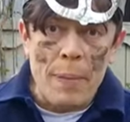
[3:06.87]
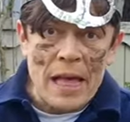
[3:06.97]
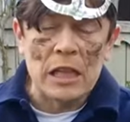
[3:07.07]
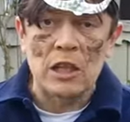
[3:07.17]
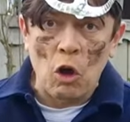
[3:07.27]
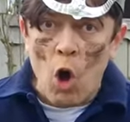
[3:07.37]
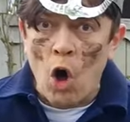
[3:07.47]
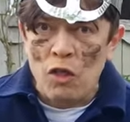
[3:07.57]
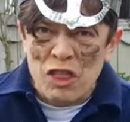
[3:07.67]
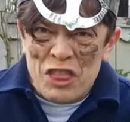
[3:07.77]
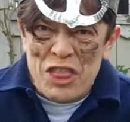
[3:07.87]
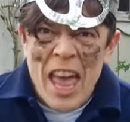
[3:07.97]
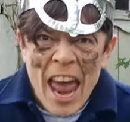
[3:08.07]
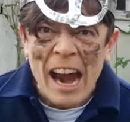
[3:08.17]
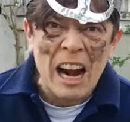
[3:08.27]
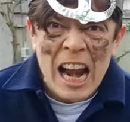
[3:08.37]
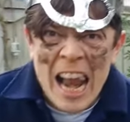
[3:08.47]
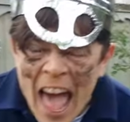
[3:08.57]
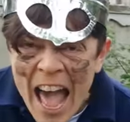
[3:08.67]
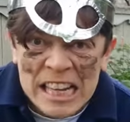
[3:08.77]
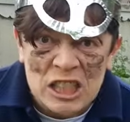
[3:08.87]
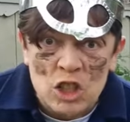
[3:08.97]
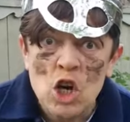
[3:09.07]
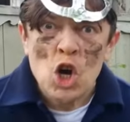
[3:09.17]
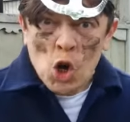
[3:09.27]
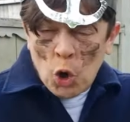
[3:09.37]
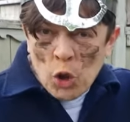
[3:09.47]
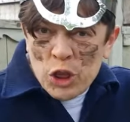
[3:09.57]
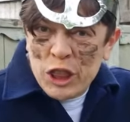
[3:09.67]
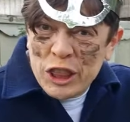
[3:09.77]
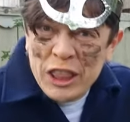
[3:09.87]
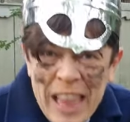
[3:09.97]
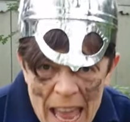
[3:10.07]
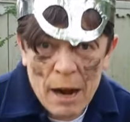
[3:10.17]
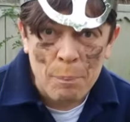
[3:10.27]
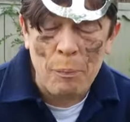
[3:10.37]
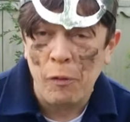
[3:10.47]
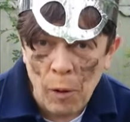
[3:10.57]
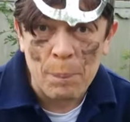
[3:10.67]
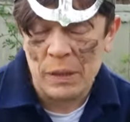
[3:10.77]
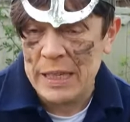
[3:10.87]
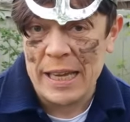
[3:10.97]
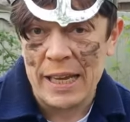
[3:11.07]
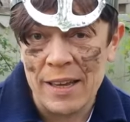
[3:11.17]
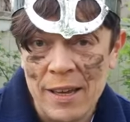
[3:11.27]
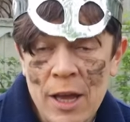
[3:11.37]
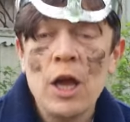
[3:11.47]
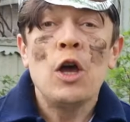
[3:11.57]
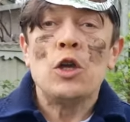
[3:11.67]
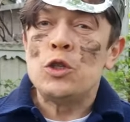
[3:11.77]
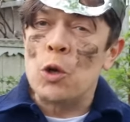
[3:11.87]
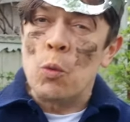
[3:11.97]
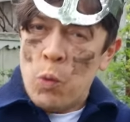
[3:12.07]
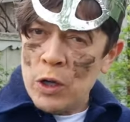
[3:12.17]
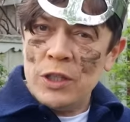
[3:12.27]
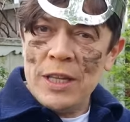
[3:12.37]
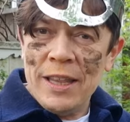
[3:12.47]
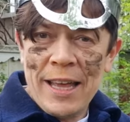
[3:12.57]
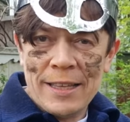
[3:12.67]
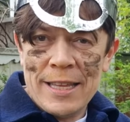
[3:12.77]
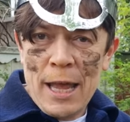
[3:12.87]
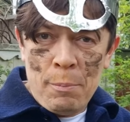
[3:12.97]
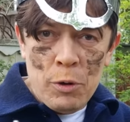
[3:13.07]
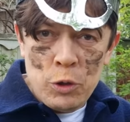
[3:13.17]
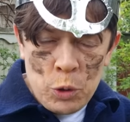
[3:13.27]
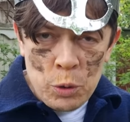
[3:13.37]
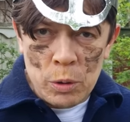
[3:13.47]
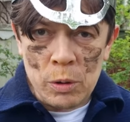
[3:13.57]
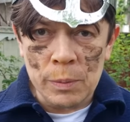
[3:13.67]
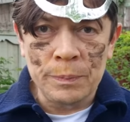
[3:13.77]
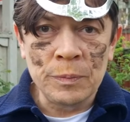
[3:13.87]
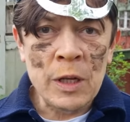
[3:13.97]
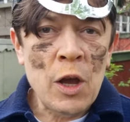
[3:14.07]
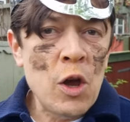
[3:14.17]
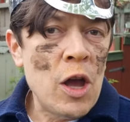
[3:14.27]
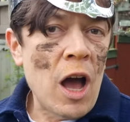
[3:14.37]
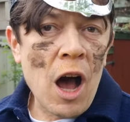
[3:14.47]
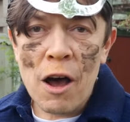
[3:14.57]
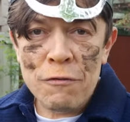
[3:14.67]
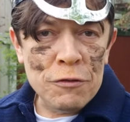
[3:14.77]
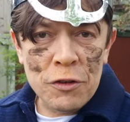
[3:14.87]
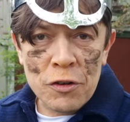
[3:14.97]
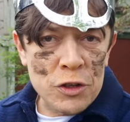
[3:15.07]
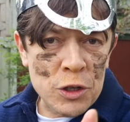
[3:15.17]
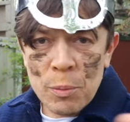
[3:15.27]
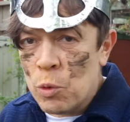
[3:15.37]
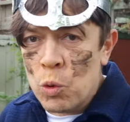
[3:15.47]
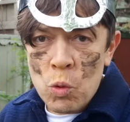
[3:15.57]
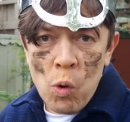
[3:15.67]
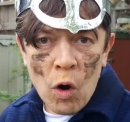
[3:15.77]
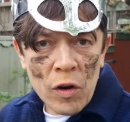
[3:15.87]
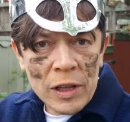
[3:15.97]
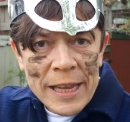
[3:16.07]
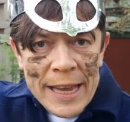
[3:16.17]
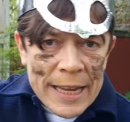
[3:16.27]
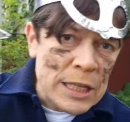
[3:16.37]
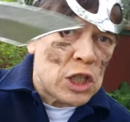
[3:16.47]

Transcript: built on their land, on their property. So what did that neighbor do? After some quarreling,